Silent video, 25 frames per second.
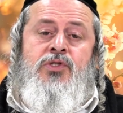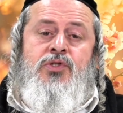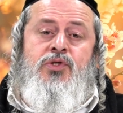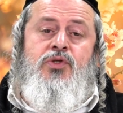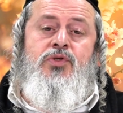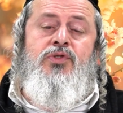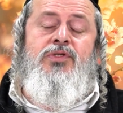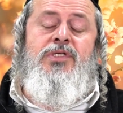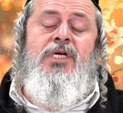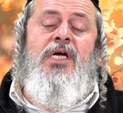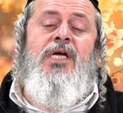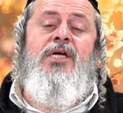
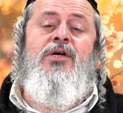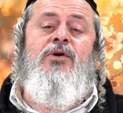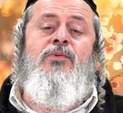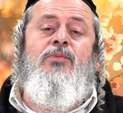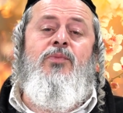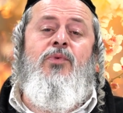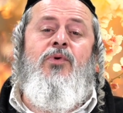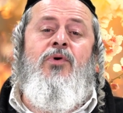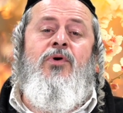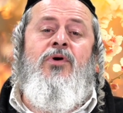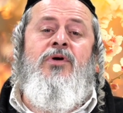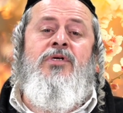Today you're
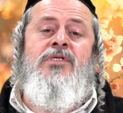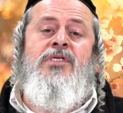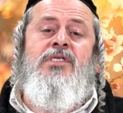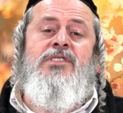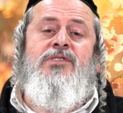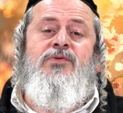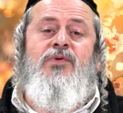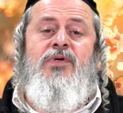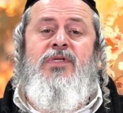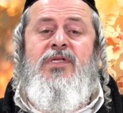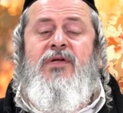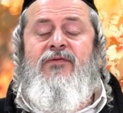born.
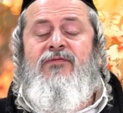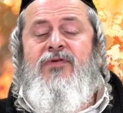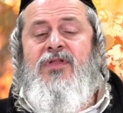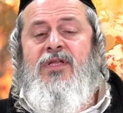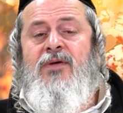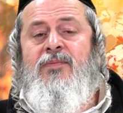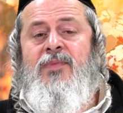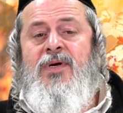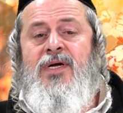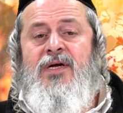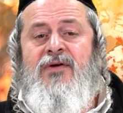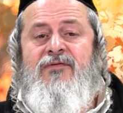This is what David
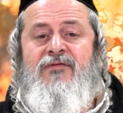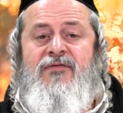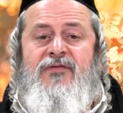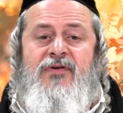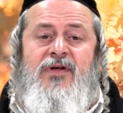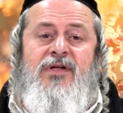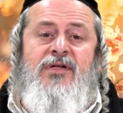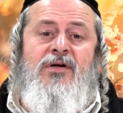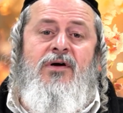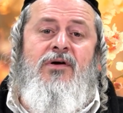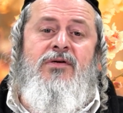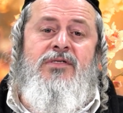Avelix
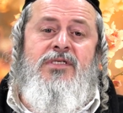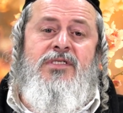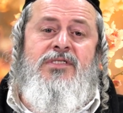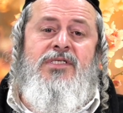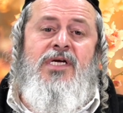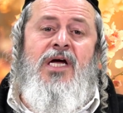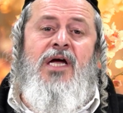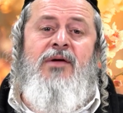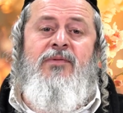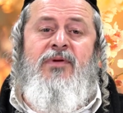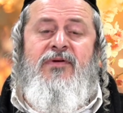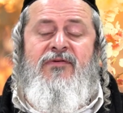felt all the
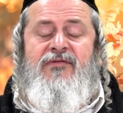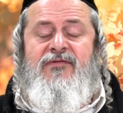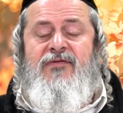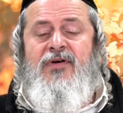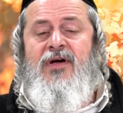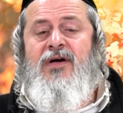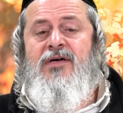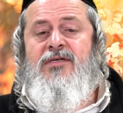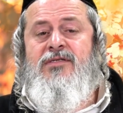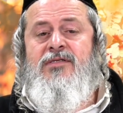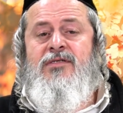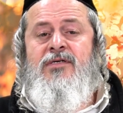time. He
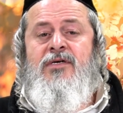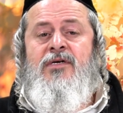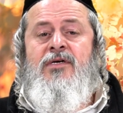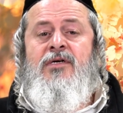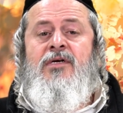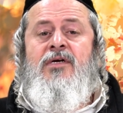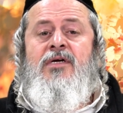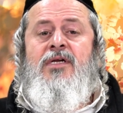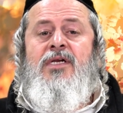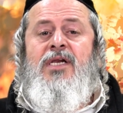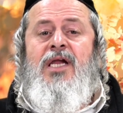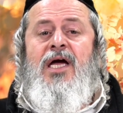felt
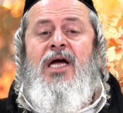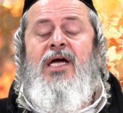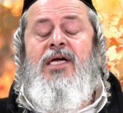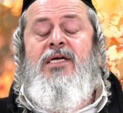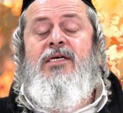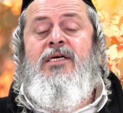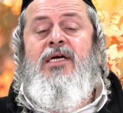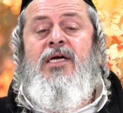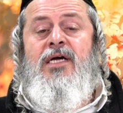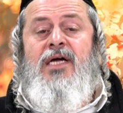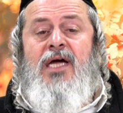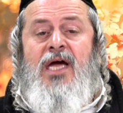
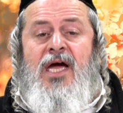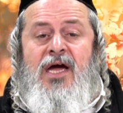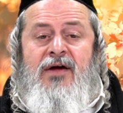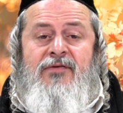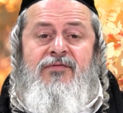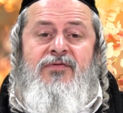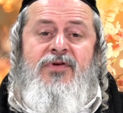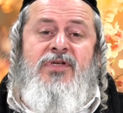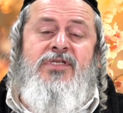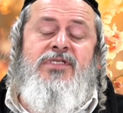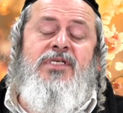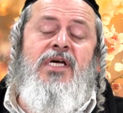like
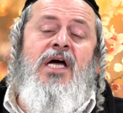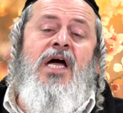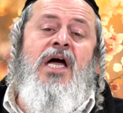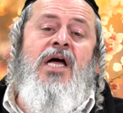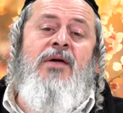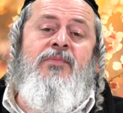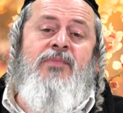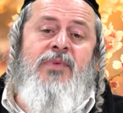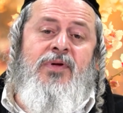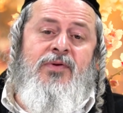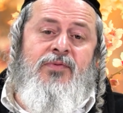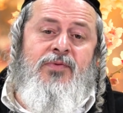every
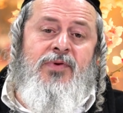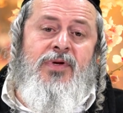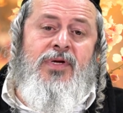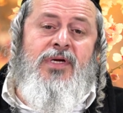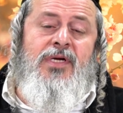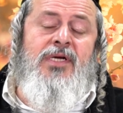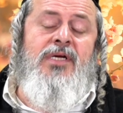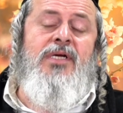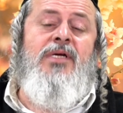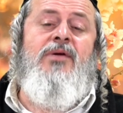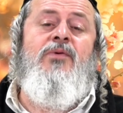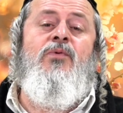time
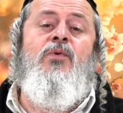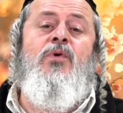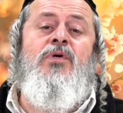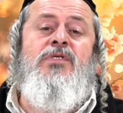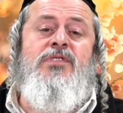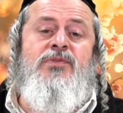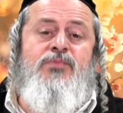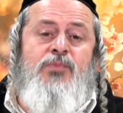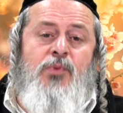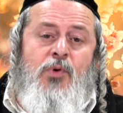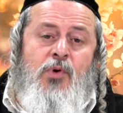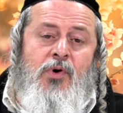he
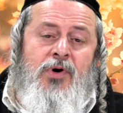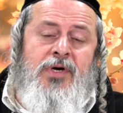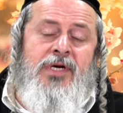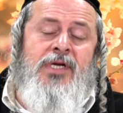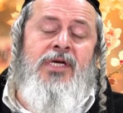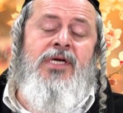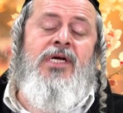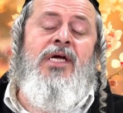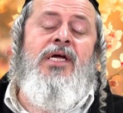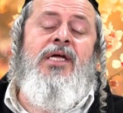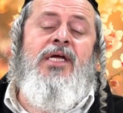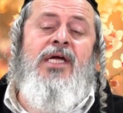was born
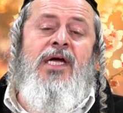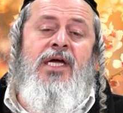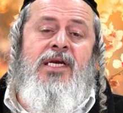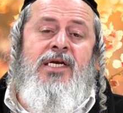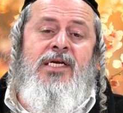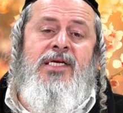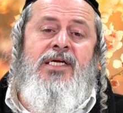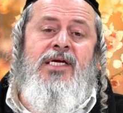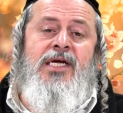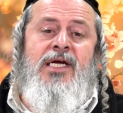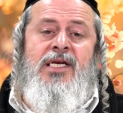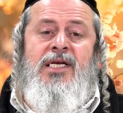again
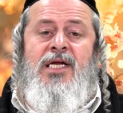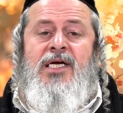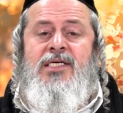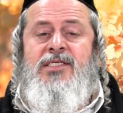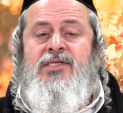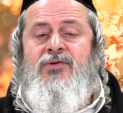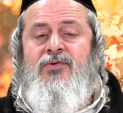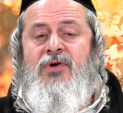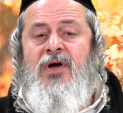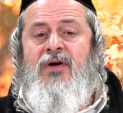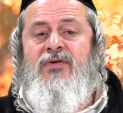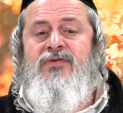and again,
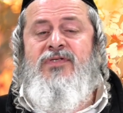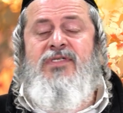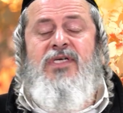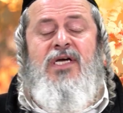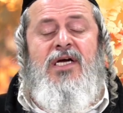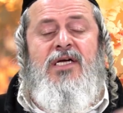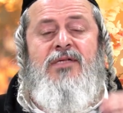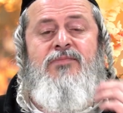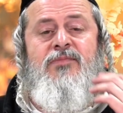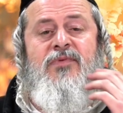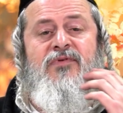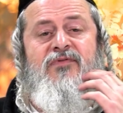like the Rav
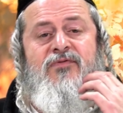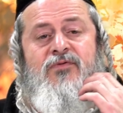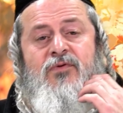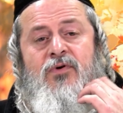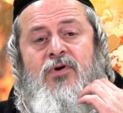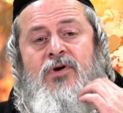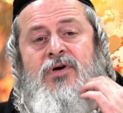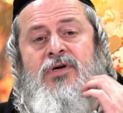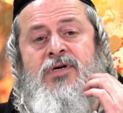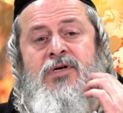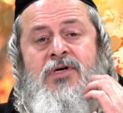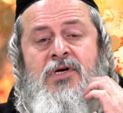said
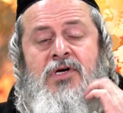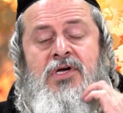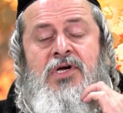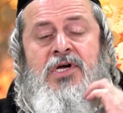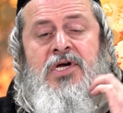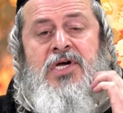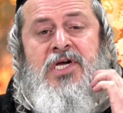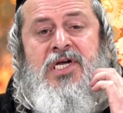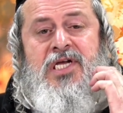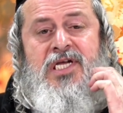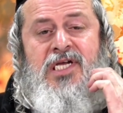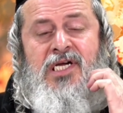before,
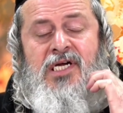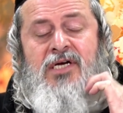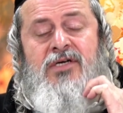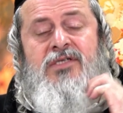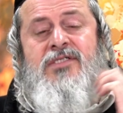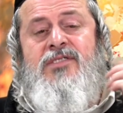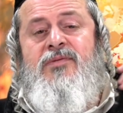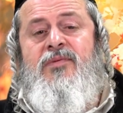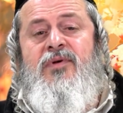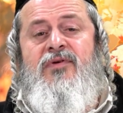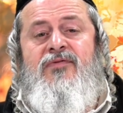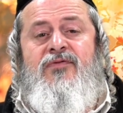
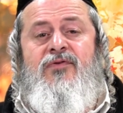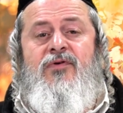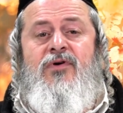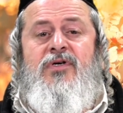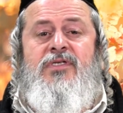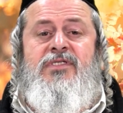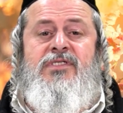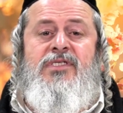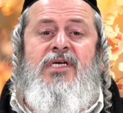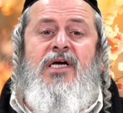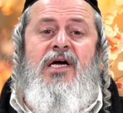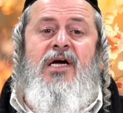years before,
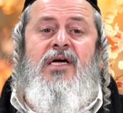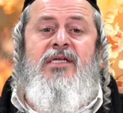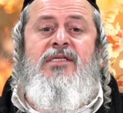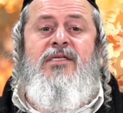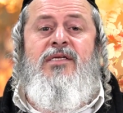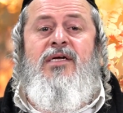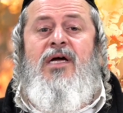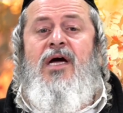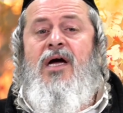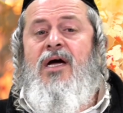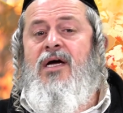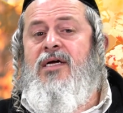he
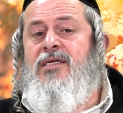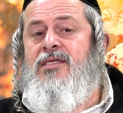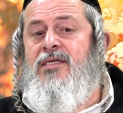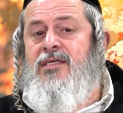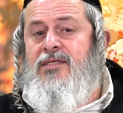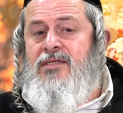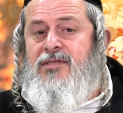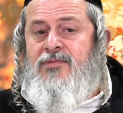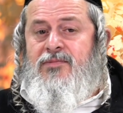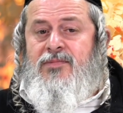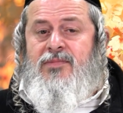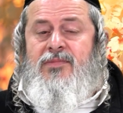said,
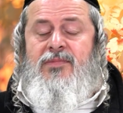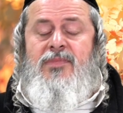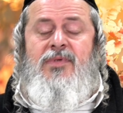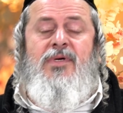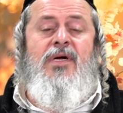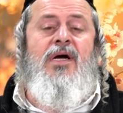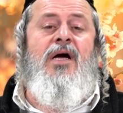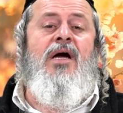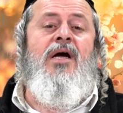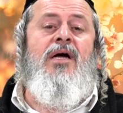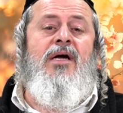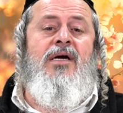
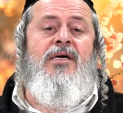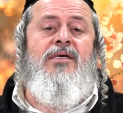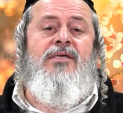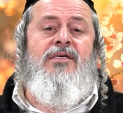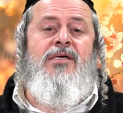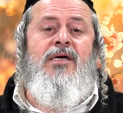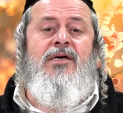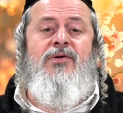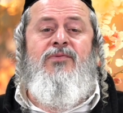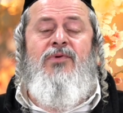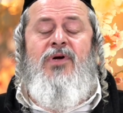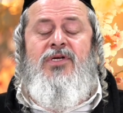
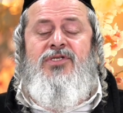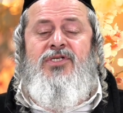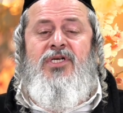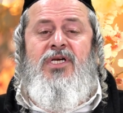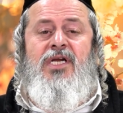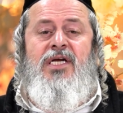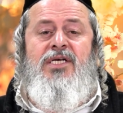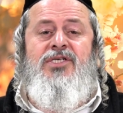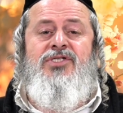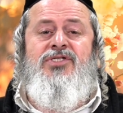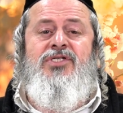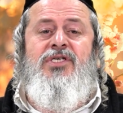
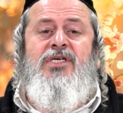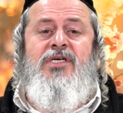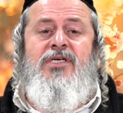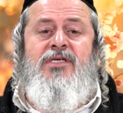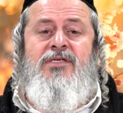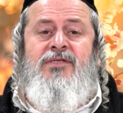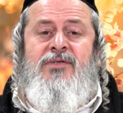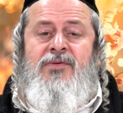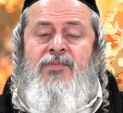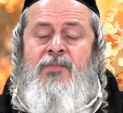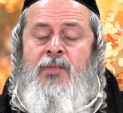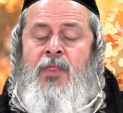
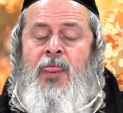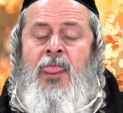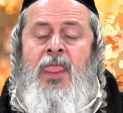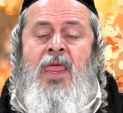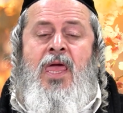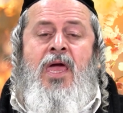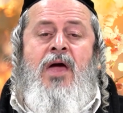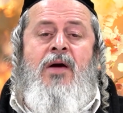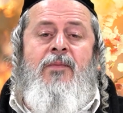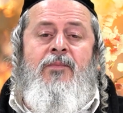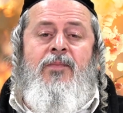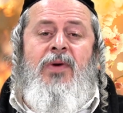congratulations,
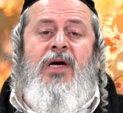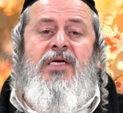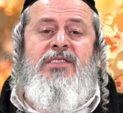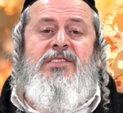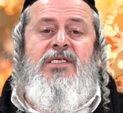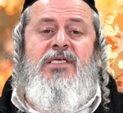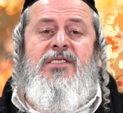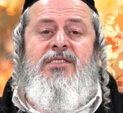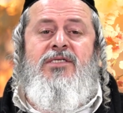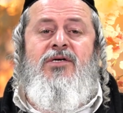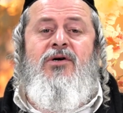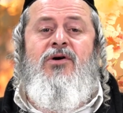
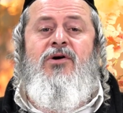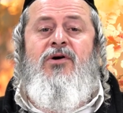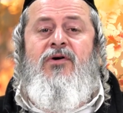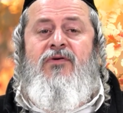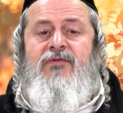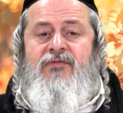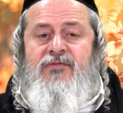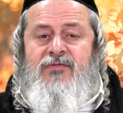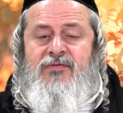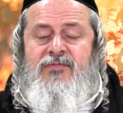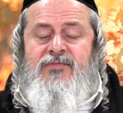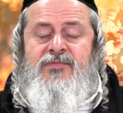mazal
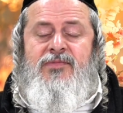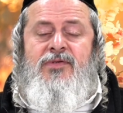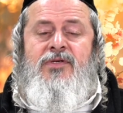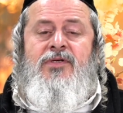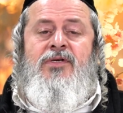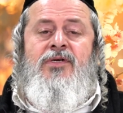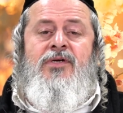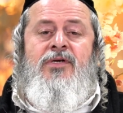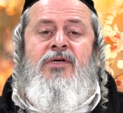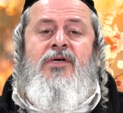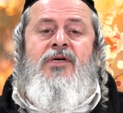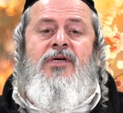tov,
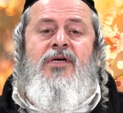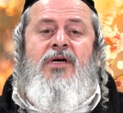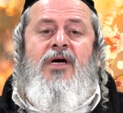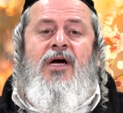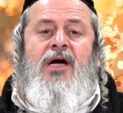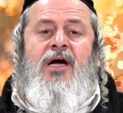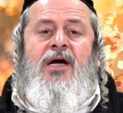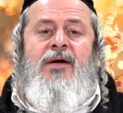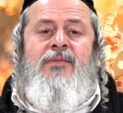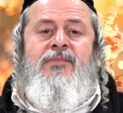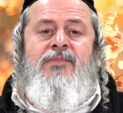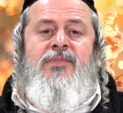
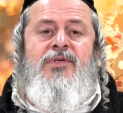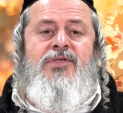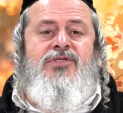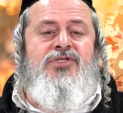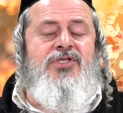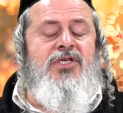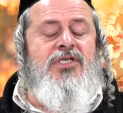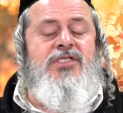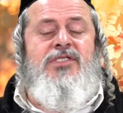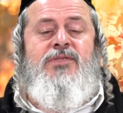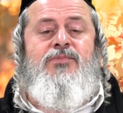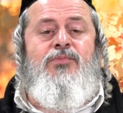I'm
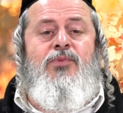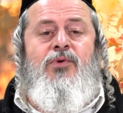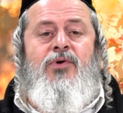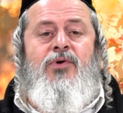just